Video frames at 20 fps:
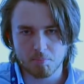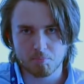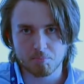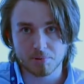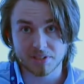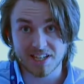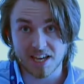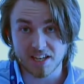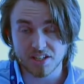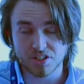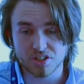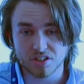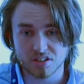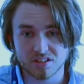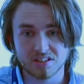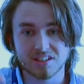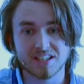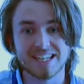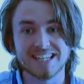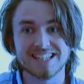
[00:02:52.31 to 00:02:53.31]

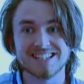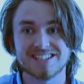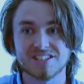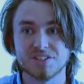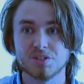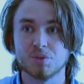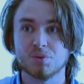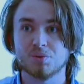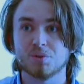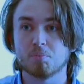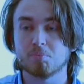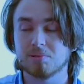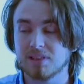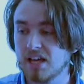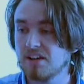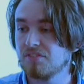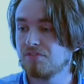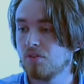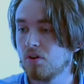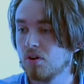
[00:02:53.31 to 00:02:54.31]
potential into the
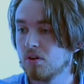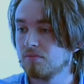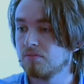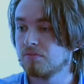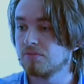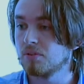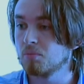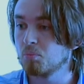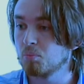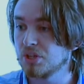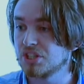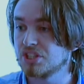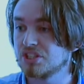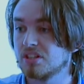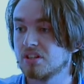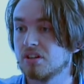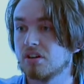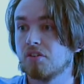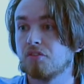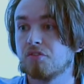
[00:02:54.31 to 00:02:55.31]
platform from which
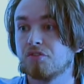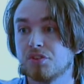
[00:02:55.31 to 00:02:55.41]
their